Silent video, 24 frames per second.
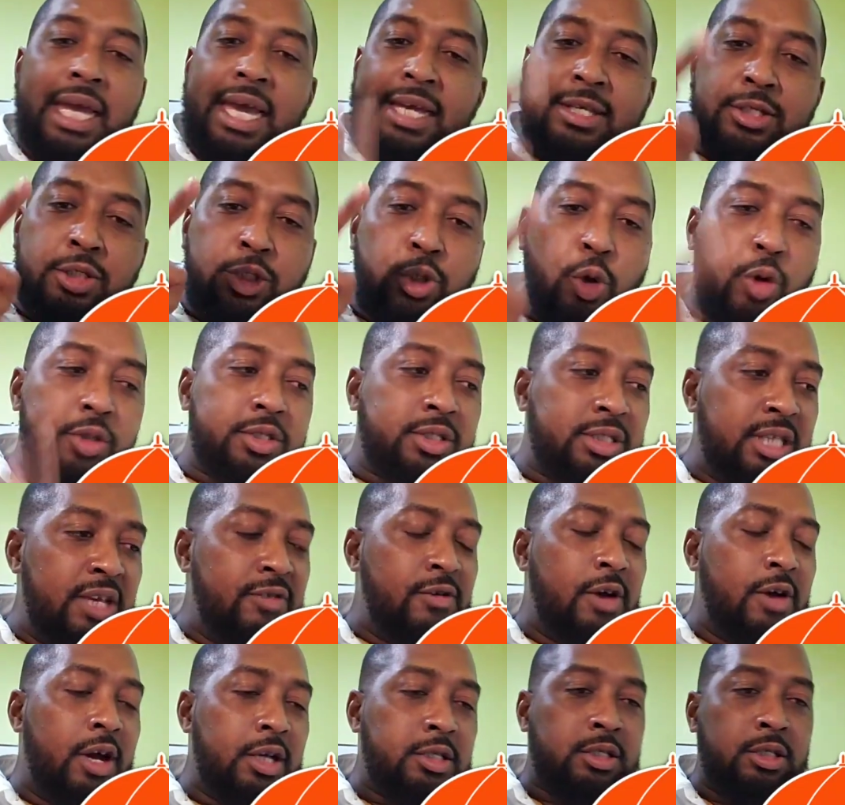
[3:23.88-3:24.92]
is so
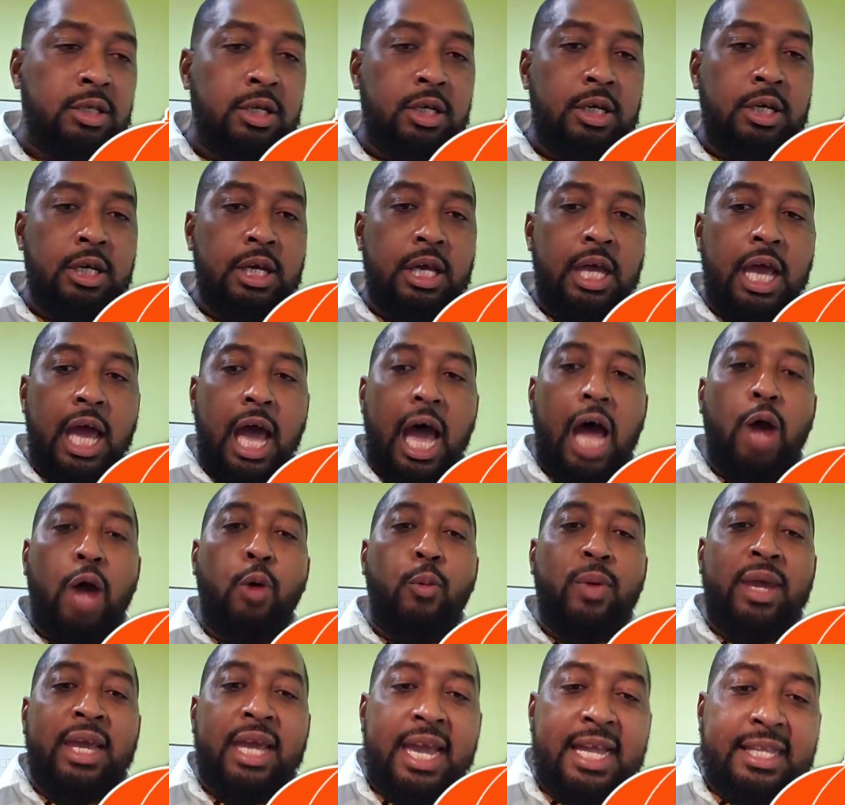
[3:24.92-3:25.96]
serious,
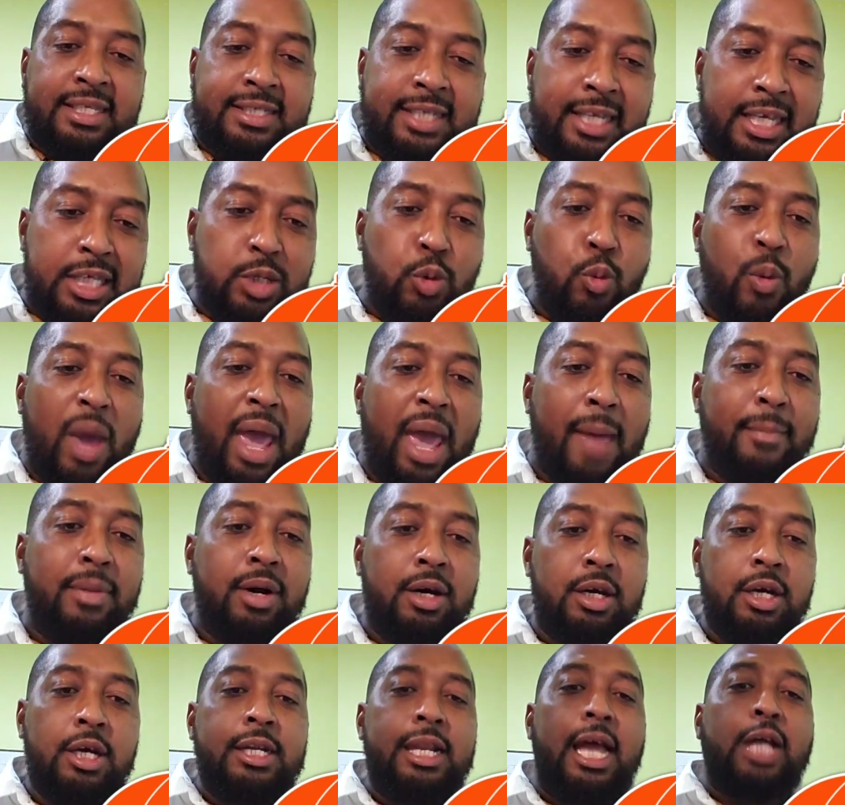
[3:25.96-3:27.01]
and we're into this
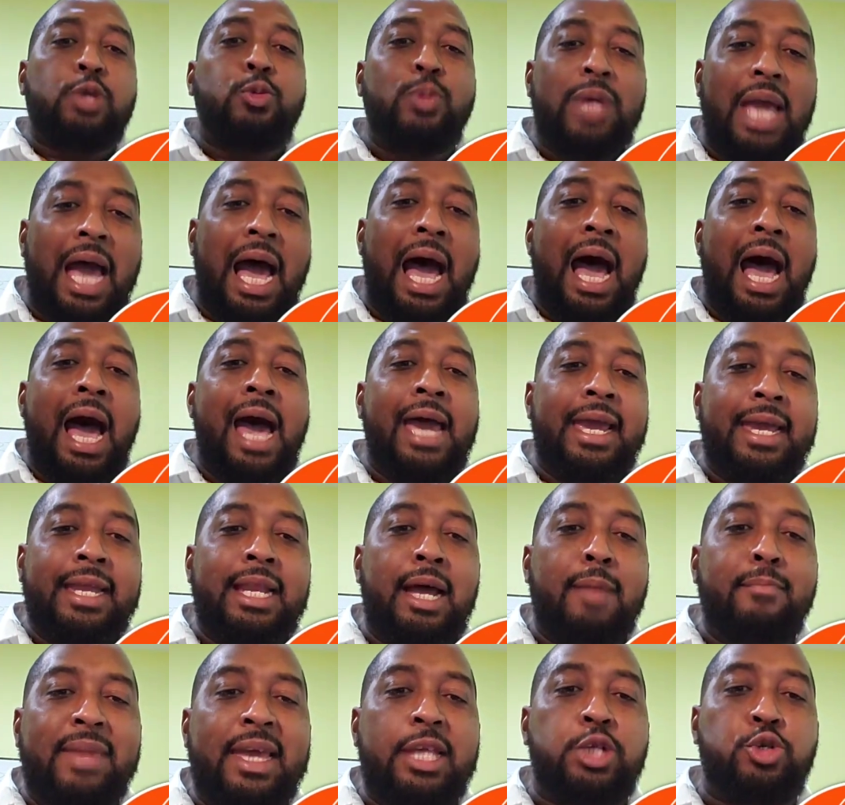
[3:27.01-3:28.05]
web that we are
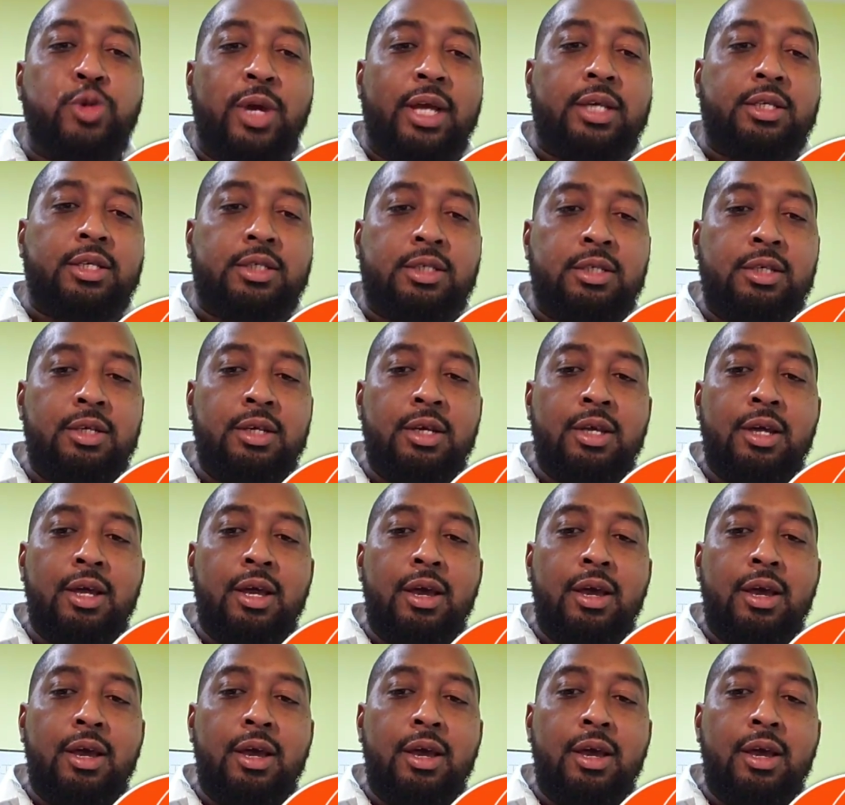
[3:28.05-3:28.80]
in a matrix.